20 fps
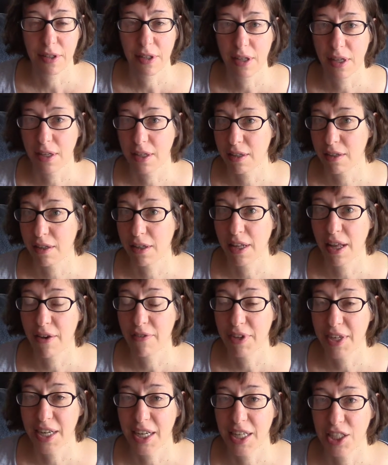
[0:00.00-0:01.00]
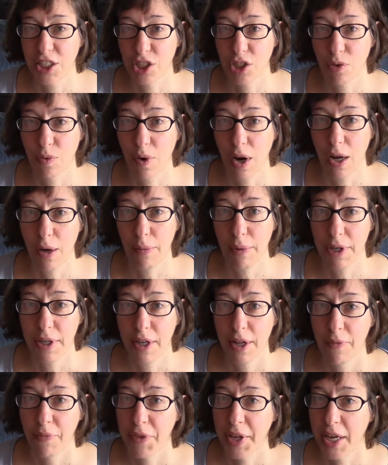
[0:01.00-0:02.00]
you'll have a nice shrub
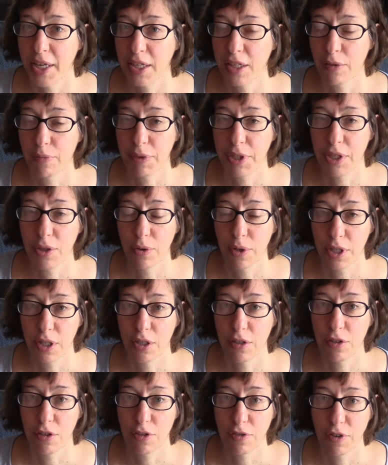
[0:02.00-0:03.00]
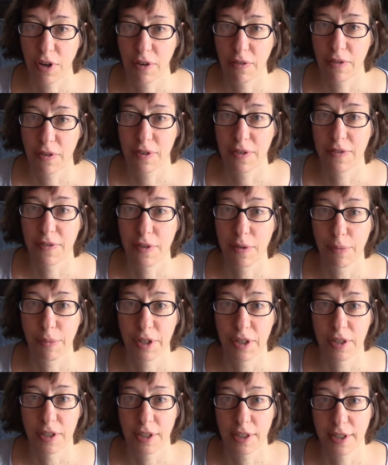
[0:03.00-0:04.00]
and you'll be doing a huge favor for the
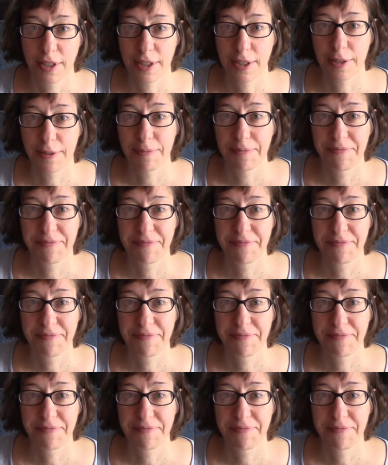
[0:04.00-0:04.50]
birds too.